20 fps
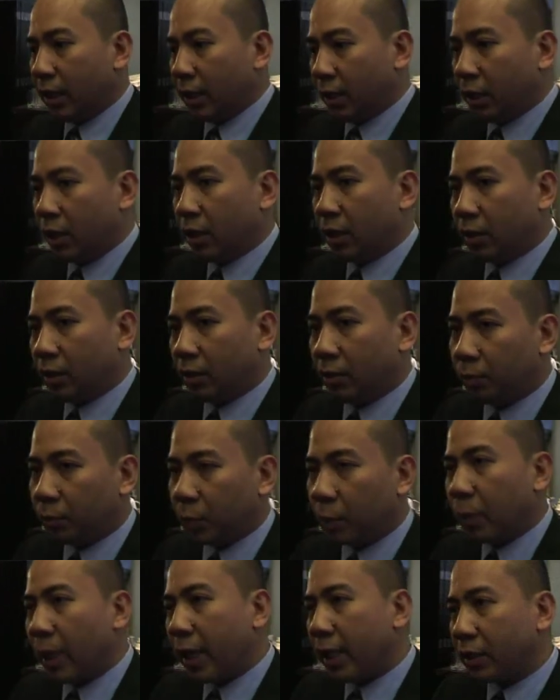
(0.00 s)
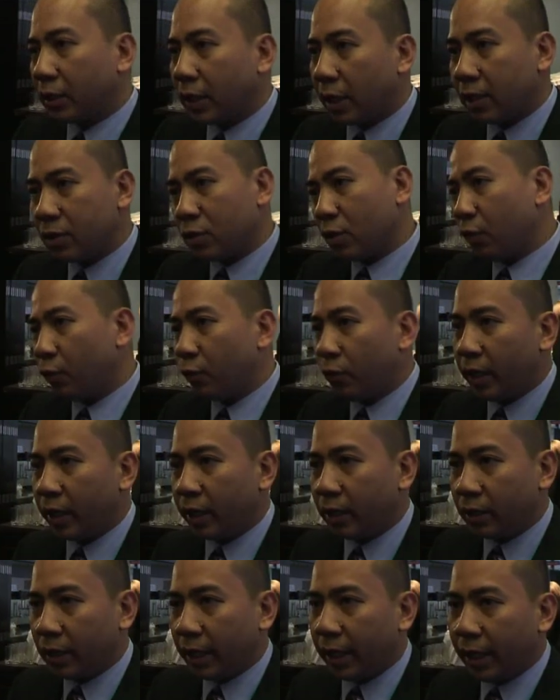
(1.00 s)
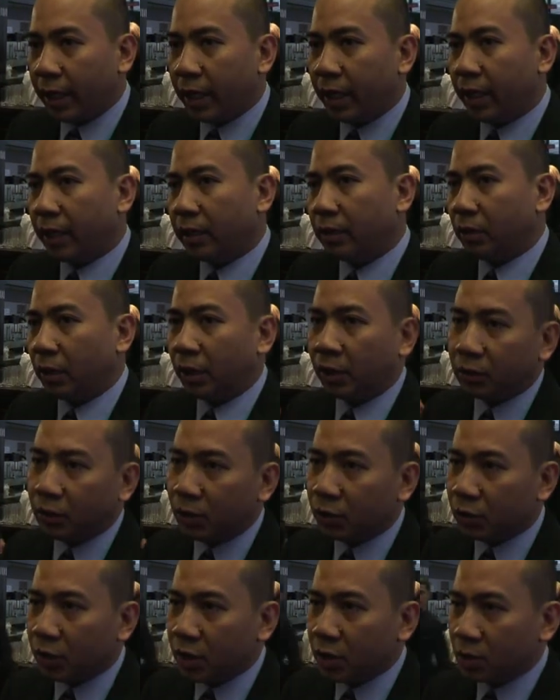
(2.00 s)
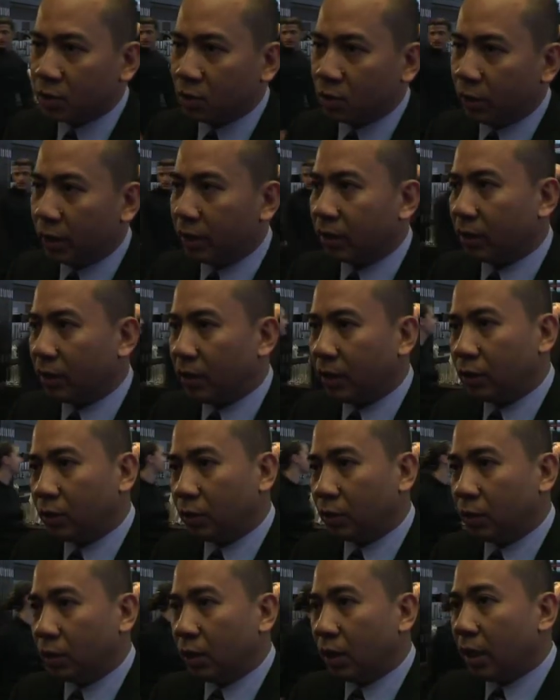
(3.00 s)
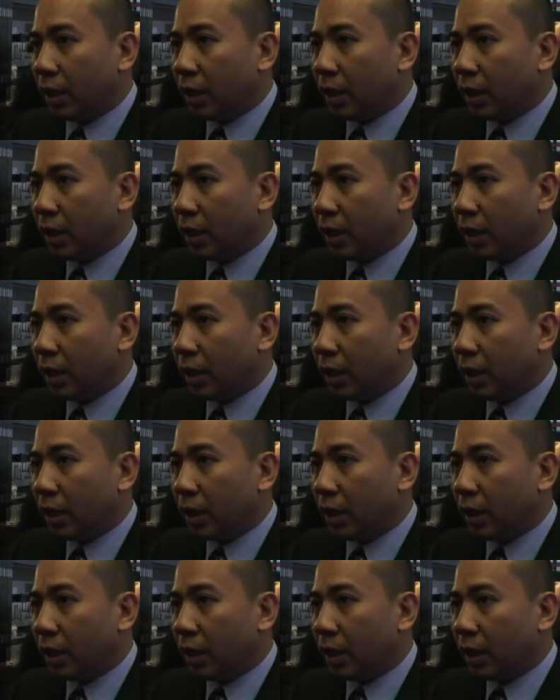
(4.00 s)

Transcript: you know proprietary software are there, and your know, teachers do not need to